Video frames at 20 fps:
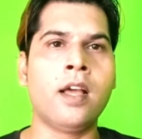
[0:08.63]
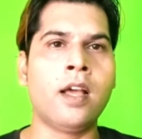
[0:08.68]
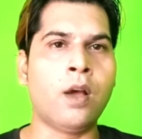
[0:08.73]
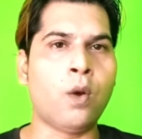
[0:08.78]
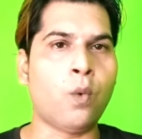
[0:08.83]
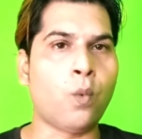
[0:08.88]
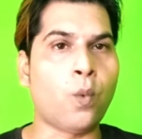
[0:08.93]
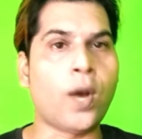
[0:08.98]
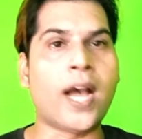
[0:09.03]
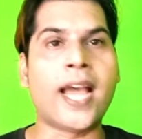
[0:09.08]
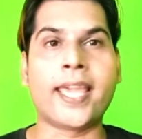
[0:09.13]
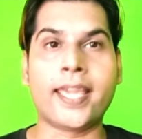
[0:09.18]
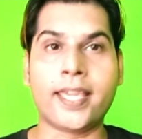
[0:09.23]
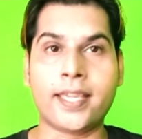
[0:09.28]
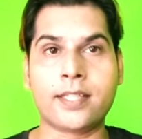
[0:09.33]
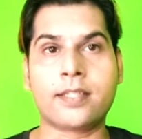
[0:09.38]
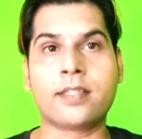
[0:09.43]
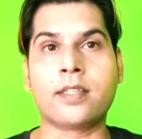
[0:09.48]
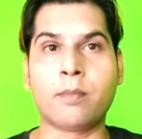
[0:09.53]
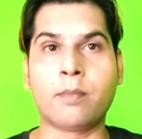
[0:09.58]
why
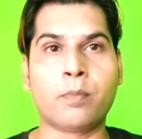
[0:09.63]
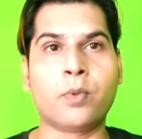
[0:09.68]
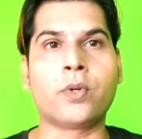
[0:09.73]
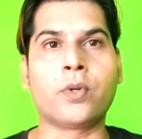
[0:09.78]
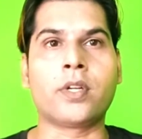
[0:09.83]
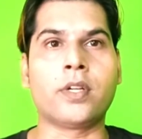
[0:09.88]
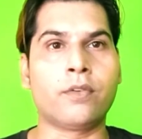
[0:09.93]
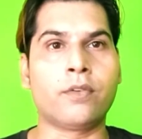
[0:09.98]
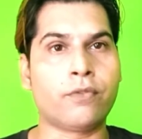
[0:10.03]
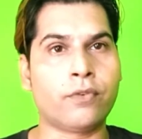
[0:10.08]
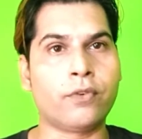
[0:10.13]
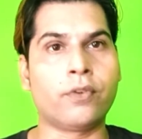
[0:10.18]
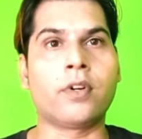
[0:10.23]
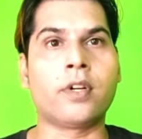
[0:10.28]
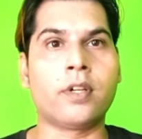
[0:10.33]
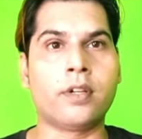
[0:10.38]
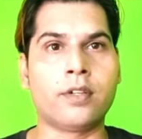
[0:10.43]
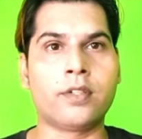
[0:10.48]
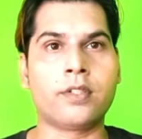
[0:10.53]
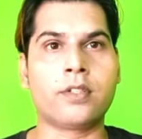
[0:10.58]
it's important for
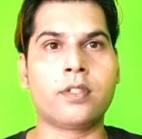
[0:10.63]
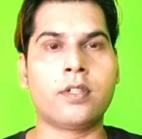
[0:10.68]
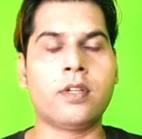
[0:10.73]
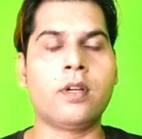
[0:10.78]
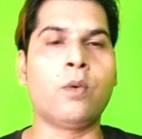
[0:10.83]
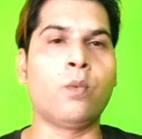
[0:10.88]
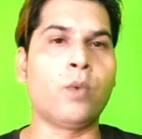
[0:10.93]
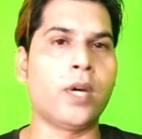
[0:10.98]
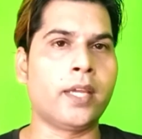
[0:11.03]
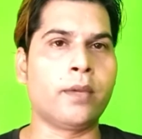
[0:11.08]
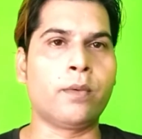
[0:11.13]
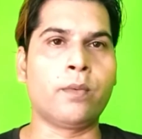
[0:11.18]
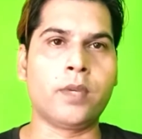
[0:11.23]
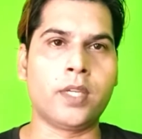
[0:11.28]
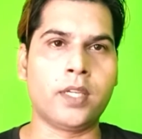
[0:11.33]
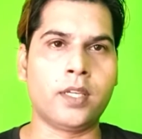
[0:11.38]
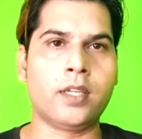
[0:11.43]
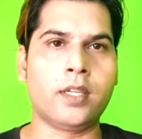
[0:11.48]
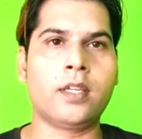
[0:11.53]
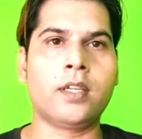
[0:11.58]
us, why
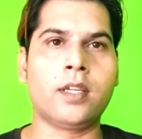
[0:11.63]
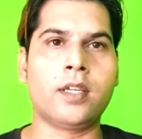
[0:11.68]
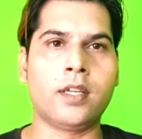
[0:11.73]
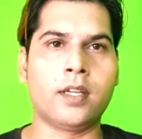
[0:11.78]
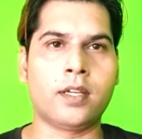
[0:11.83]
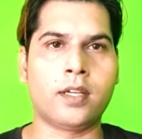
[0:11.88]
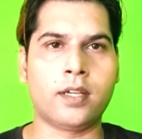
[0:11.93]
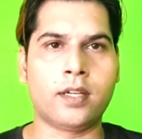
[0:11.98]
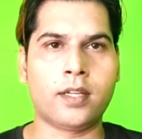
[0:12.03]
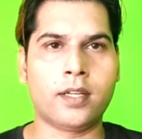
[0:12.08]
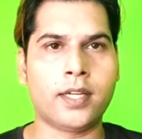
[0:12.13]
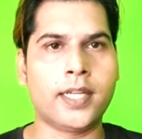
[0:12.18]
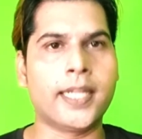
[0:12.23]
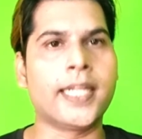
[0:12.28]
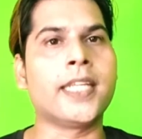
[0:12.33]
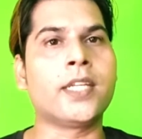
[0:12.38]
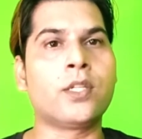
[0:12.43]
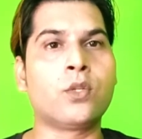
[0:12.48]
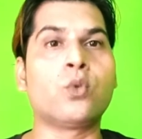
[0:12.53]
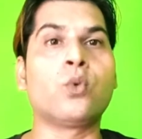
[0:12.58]
we
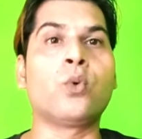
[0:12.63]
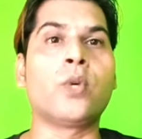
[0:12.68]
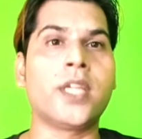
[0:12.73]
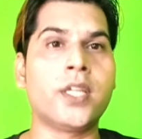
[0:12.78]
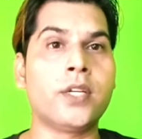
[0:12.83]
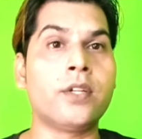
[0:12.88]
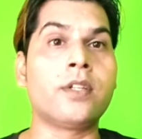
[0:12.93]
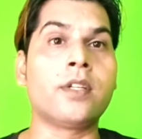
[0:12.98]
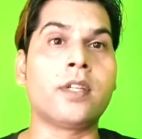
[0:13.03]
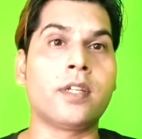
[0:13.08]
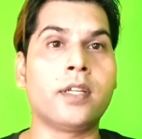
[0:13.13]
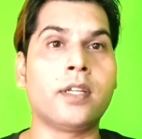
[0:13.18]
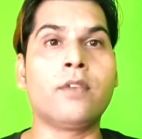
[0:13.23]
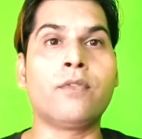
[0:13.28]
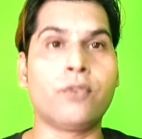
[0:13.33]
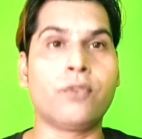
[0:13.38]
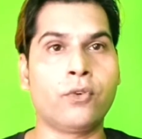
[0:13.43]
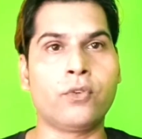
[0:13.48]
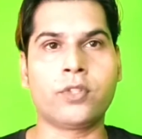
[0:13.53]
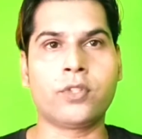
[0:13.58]
need to enter in
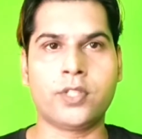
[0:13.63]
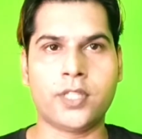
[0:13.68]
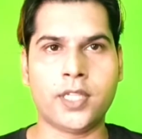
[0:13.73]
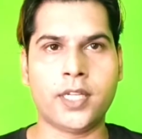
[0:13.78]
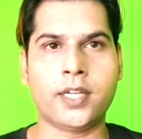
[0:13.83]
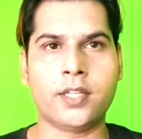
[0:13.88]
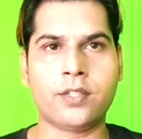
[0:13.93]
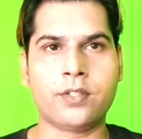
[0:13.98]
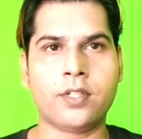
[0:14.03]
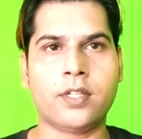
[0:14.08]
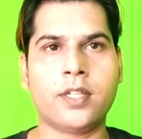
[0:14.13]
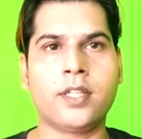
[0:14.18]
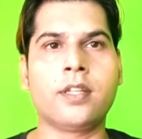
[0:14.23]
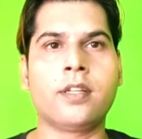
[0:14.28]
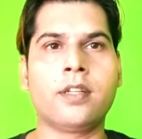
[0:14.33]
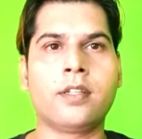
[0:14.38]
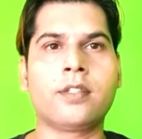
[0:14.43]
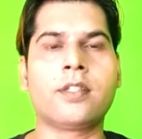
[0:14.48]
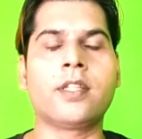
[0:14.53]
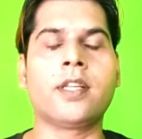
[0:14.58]
fourth generation
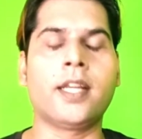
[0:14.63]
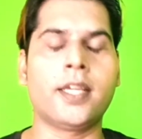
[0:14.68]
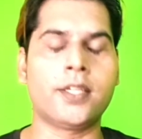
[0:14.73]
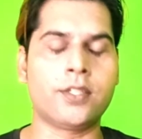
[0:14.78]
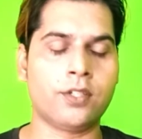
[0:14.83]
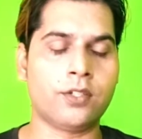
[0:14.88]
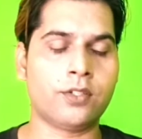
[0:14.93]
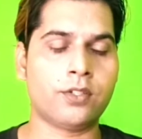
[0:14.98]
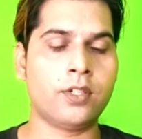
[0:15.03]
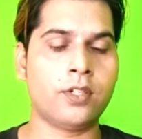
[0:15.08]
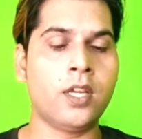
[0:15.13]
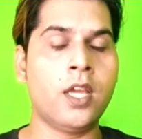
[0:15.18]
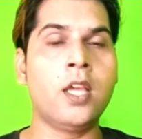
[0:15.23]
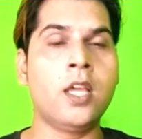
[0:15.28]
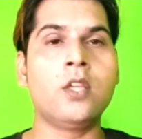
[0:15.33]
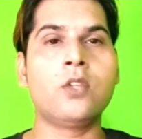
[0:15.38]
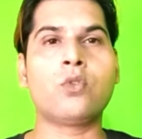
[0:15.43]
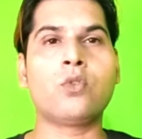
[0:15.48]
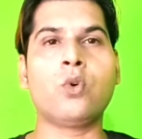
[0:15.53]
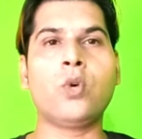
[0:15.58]
industrialization.
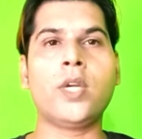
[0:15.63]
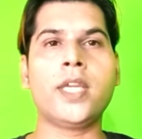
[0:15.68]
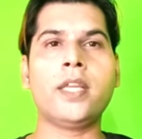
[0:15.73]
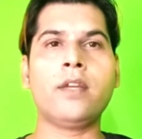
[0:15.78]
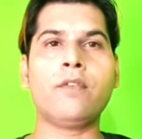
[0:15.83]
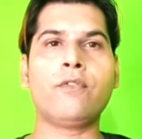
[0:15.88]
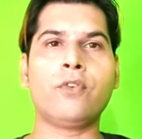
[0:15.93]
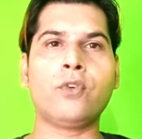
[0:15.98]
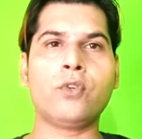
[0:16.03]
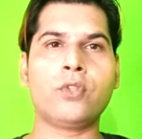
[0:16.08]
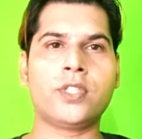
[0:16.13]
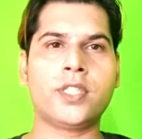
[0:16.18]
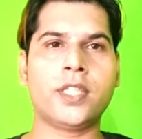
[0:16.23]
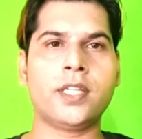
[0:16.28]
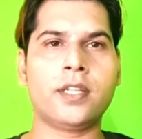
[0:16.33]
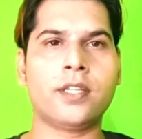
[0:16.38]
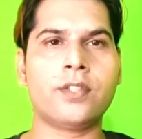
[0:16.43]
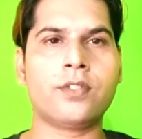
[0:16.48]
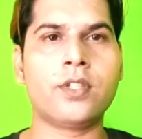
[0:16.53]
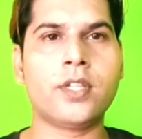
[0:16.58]
So in fourth
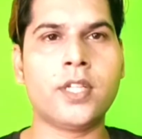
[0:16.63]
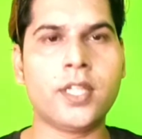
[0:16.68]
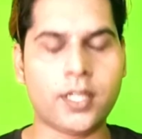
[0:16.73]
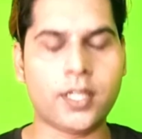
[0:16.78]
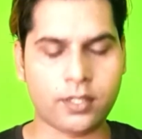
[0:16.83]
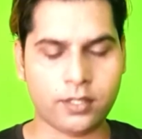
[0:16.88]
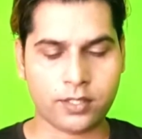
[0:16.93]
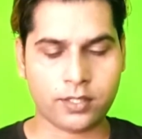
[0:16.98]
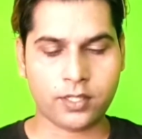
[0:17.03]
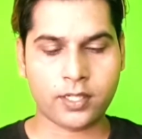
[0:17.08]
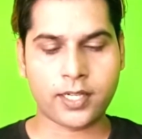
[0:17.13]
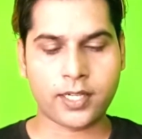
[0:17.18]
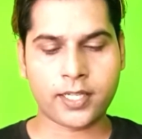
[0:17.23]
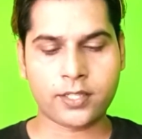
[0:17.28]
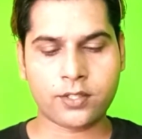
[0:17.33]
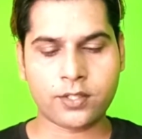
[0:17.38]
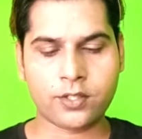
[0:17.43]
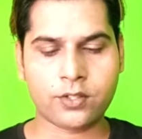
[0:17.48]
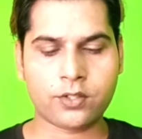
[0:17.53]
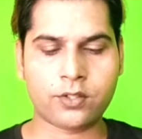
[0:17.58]
generation
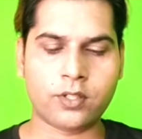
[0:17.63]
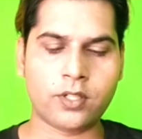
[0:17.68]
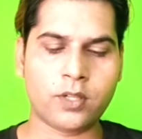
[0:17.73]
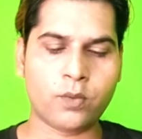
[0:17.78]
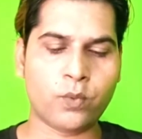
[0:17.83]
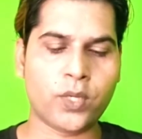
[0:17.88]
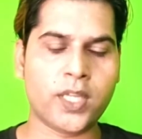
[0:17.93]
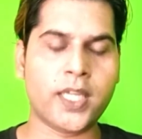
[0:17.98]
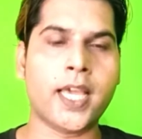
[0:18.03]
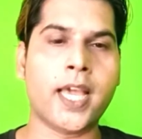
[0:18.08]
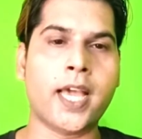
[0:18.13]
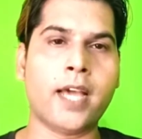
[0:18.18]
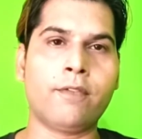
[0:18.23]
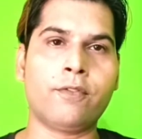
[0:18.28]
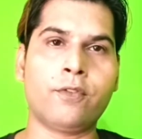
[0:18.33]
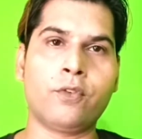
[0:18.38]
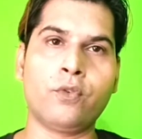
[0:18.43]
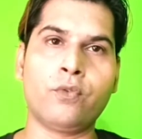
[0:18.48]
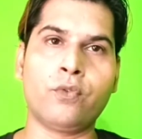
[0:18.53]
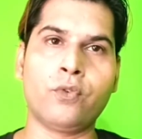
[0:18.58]
industrialization, we
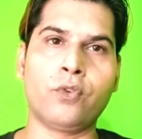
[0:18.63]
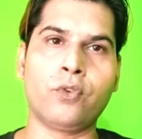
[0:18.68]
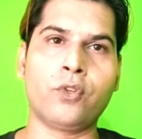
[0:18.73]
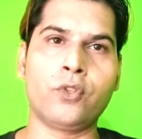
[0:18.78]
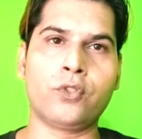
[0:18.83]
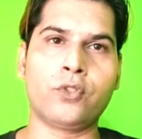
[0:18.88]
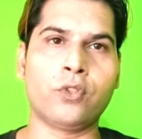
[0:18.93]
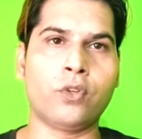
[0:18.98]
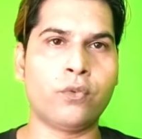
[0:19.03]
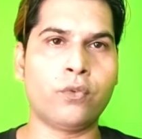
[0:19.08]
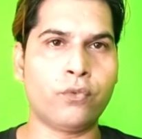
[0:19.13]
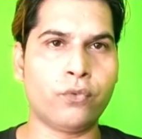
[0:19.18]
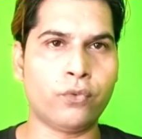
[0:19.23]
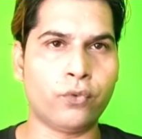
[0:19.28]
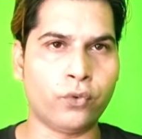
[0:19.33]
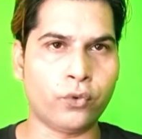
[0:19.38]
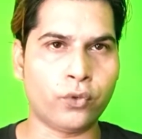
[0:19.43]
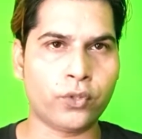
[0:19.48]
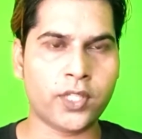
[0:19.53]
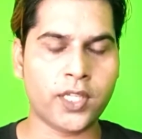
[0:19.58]
have to focus on
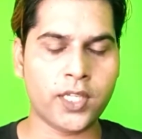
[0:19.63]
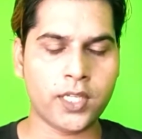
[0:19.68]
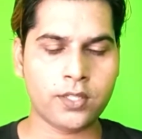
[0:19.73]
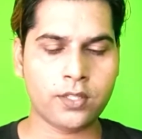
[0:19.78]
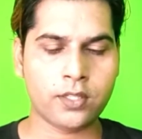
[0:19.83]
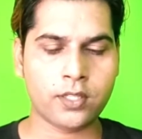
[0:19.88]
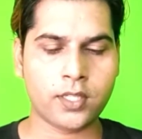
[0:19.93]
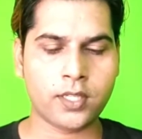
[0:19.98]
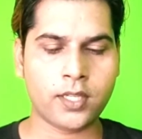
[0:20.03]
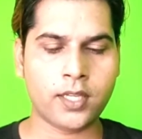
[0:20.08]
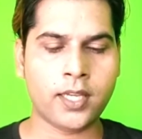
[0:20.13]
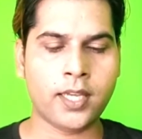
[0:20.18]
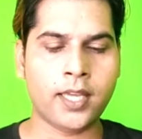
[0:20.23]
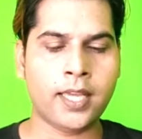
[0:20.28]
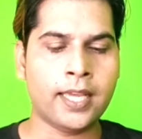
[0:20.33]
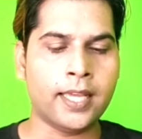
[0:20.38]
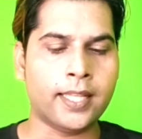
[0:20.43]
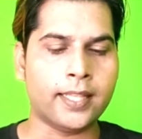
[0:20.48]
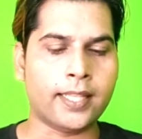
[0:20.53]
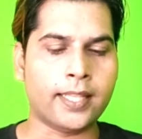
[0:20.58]
four things,
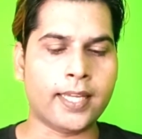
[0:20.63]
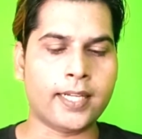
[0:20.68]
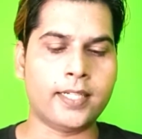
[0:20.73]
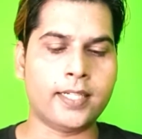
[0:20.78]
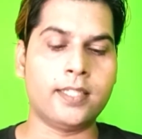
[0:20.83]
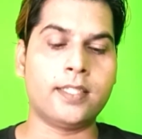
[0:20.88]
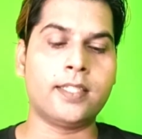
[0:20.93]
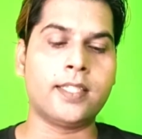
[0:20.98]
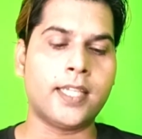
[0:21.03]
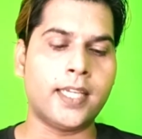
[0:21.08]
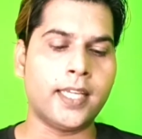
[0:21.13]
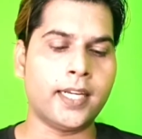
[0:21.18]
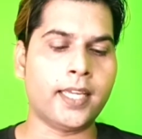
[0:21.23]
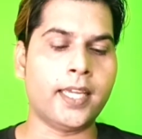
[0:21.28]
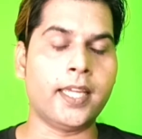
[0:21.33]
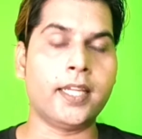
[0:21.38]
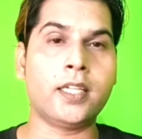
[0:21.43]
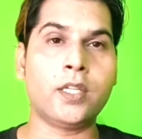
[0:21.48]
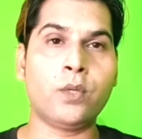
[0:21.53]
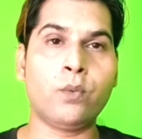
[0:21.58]
that is
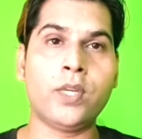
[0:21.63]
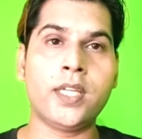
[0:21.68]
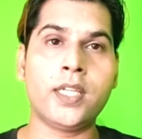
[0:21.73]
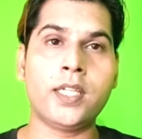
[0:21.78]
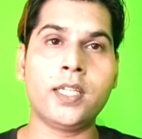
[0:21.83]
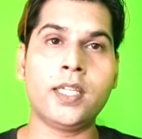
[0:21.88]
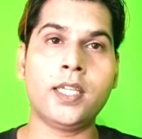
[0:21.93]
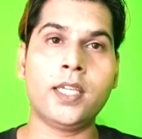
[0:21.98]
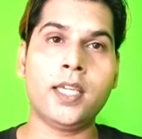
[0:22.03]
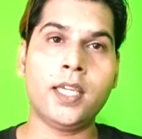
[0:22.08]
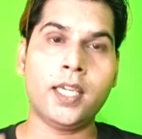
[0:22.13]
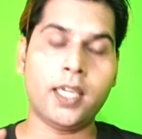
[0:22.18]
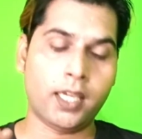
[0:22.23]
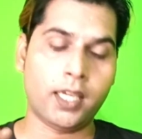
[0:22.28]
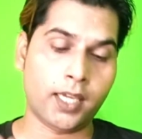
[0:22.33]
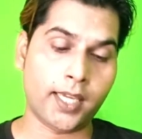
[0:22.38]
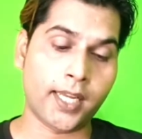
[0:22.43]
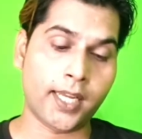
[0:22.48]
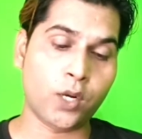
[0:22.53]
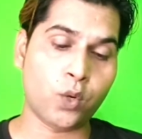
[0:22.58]
creativity,
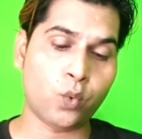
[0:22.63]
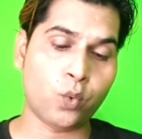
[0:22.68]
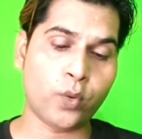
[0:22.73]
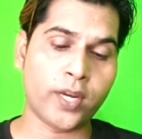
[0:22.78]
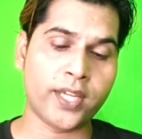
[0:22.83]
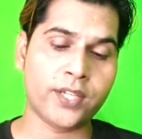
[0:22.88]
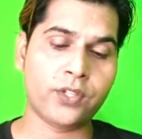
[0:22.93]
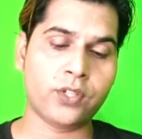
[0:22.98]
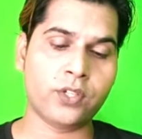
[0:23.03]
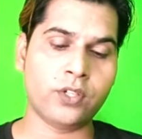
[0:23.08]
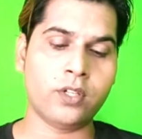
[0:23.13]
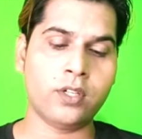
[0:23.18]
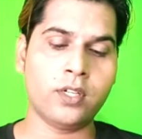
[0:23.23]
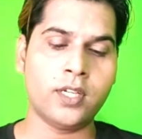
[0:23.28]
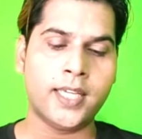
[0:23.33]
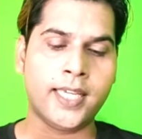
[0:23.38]
innovation,